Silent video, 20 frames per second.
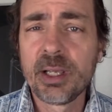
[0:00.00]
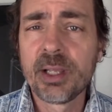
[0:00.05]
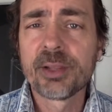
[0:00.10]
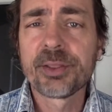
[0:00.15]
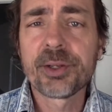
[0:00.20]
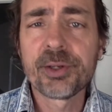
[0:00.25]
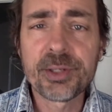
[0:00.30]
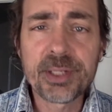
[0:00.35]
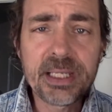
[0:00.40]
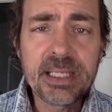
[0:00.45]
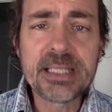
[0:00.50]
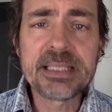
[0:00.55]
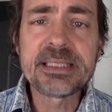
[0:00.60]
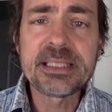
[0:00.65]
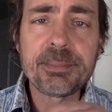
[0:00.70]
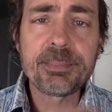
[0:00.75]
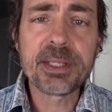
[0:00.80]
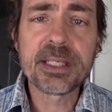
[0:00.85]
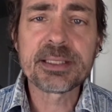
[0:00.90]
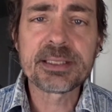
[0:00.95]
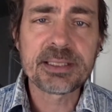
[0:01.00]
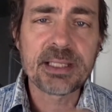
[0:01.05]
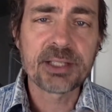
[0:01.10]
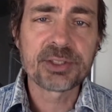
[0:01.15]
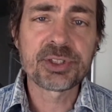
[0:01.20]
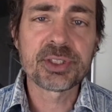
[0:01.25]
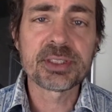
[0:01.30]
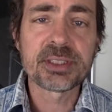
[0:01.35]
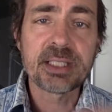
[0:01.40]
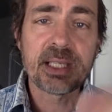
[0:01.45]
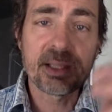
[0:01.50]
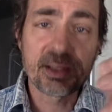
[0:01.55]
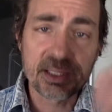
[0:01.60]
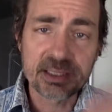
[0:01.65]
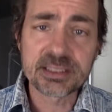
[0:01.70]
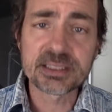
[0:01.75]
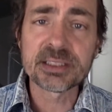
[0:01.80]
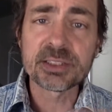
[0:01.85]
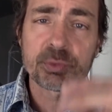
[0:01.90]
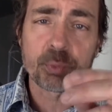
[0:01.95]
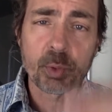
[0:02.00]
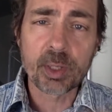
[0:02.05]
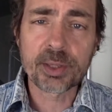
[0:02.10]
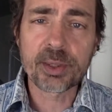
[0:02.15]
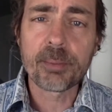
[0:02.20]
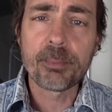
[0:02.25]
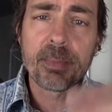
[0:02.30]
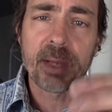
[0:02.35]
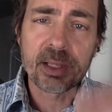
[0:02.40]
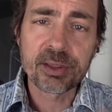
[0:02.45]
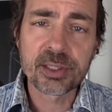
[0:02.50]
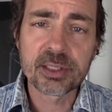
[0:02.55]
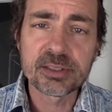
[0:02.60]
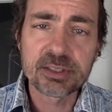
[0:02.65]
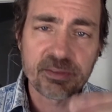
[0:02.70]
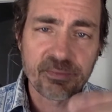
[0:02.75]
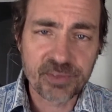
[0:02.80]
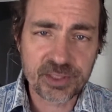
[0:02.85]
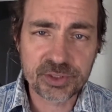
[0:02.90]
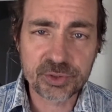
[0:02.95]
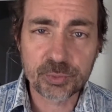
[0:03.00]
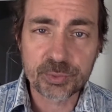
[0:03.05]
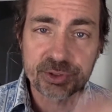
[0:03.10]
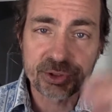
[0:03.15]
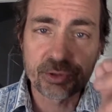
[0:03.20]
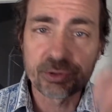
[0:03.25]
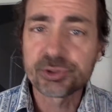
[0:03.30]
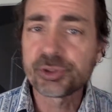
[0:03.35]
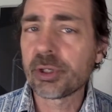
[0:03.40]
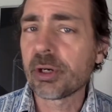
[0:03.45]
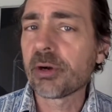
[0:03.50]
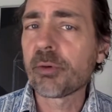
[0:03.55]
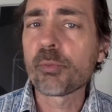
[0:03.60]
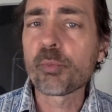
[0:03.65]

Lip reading: There needs to be a section saying this is what the methods of this research are.